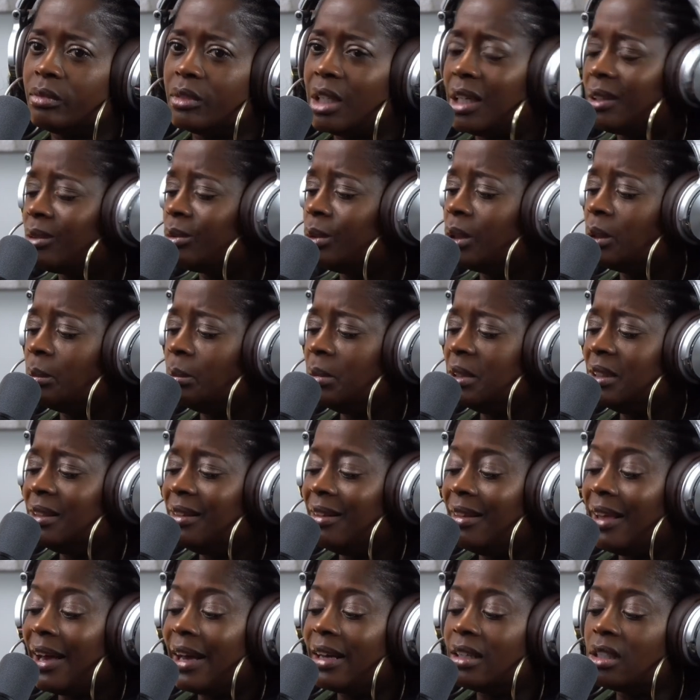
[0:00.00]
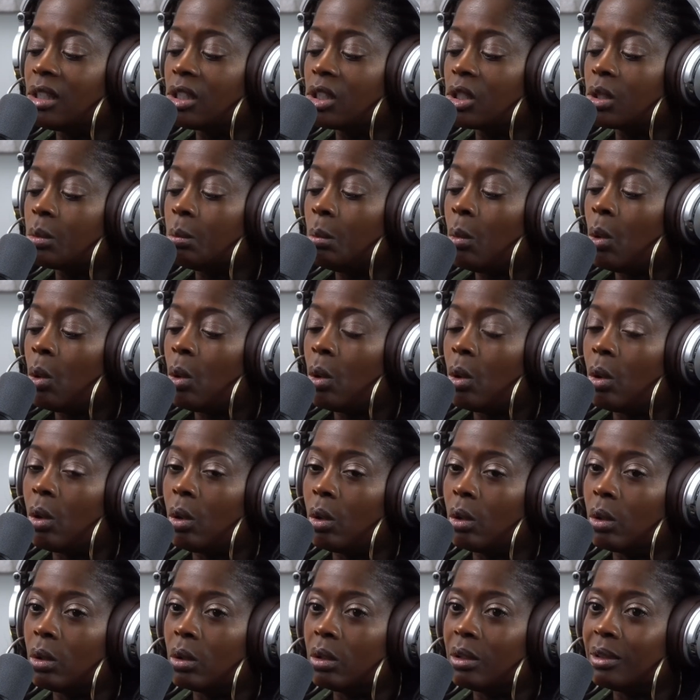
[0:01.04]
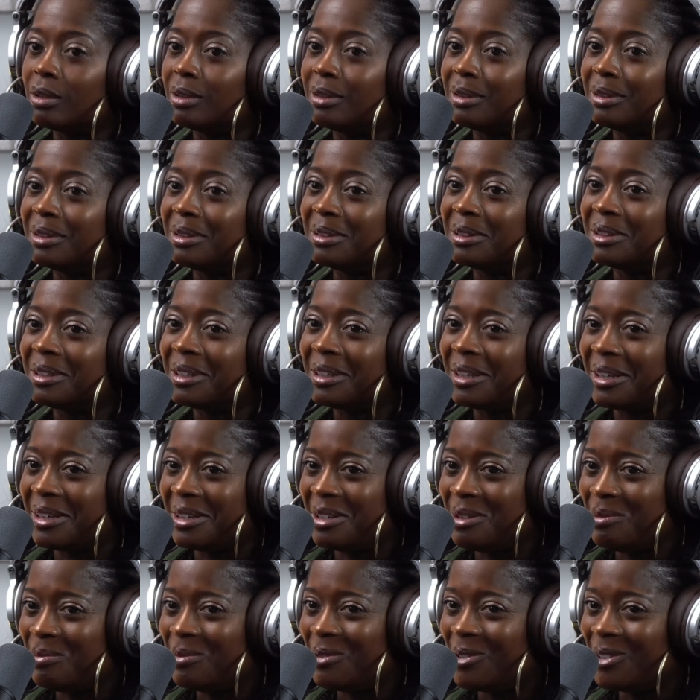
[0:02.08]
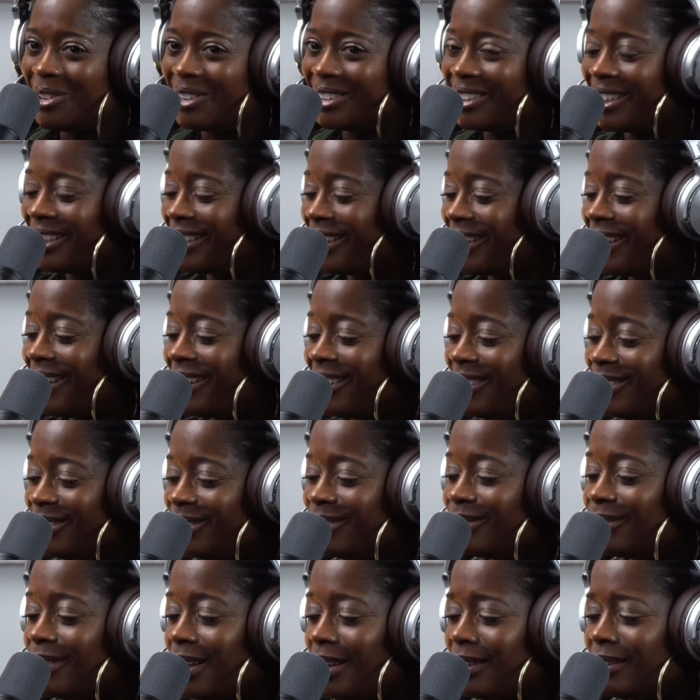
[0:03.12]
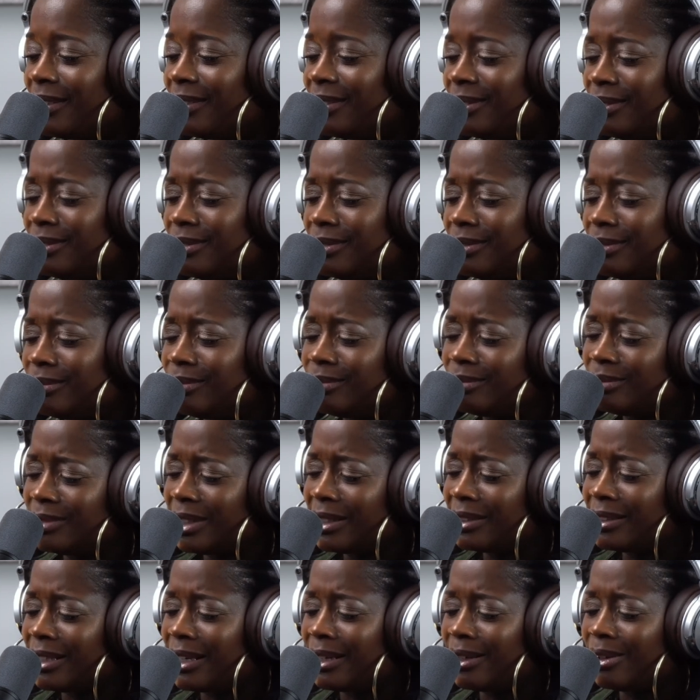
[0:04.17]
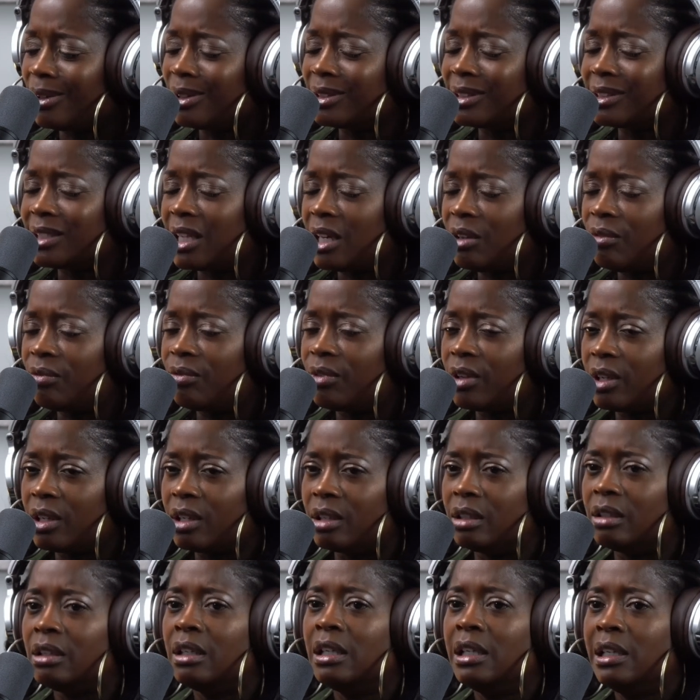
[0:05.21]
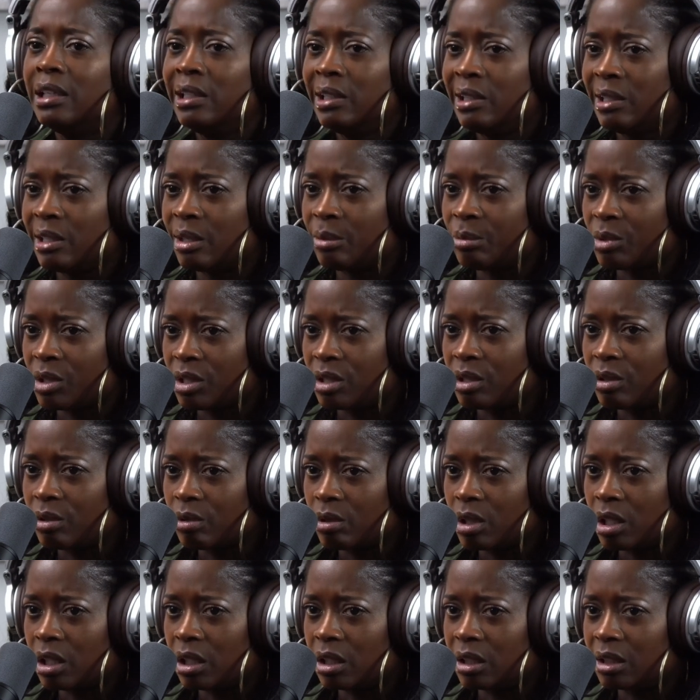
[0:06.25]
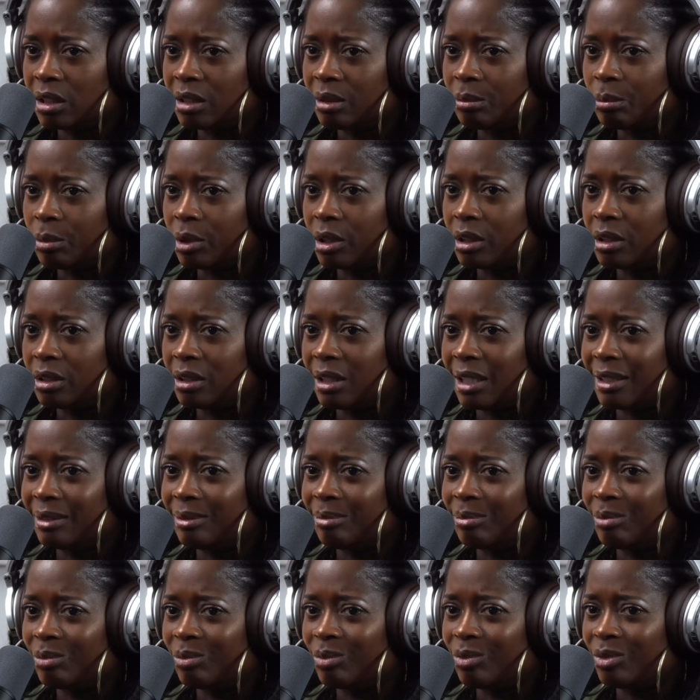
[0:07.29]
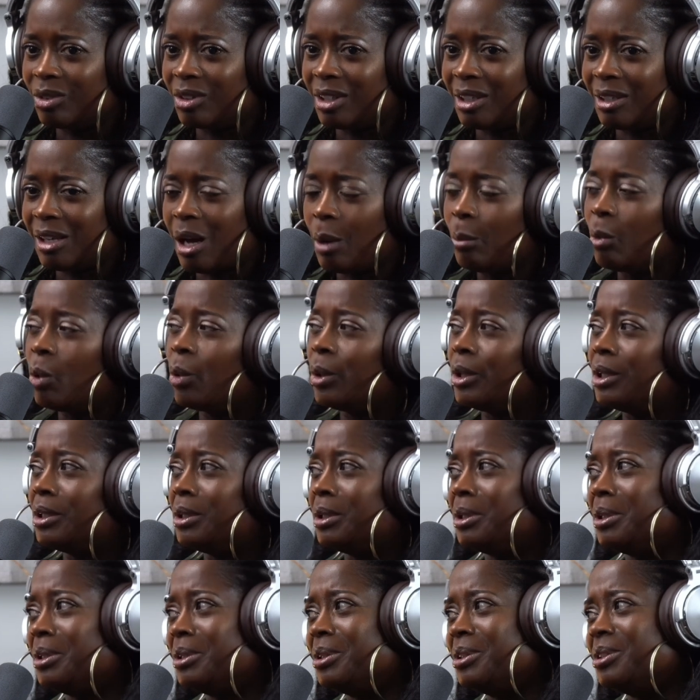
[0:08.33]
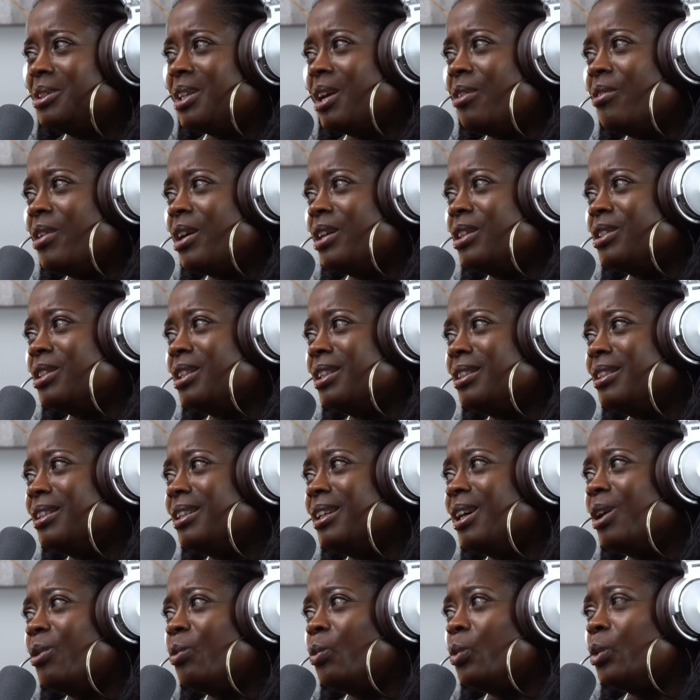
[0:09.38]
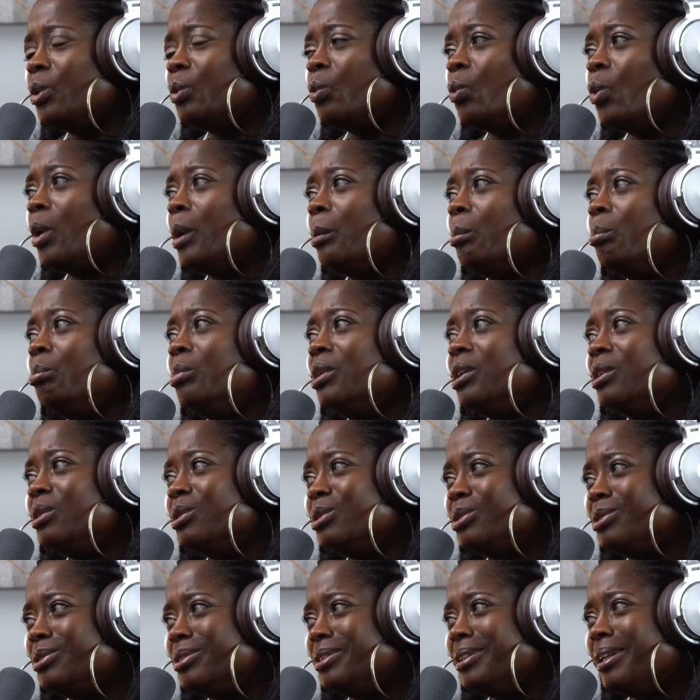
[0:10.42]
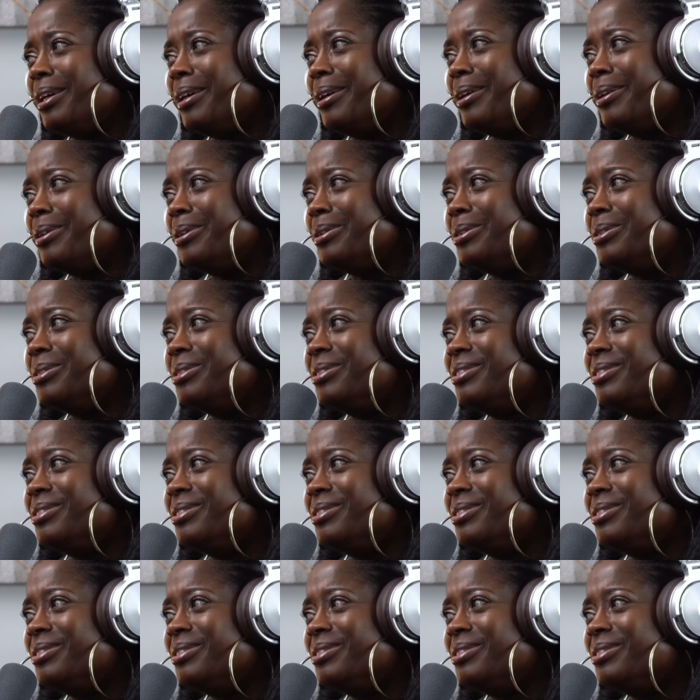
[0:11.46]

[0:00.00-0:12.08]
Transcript: I don't want to be that small anymore. Like I let that go. Stay fit. I'm still cut, but I think I'm going in another direction. I think I wouldn't want to build now.